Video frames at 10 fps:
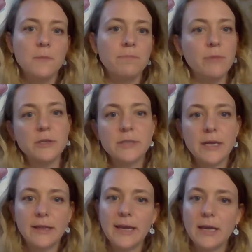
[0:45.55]
Most
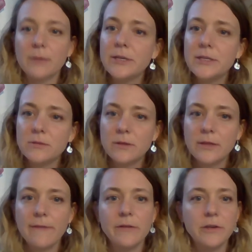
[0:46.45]
likely at a preschool
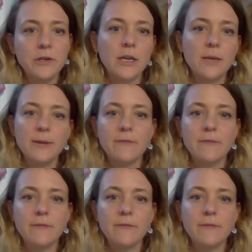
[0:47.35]
level, you're going to be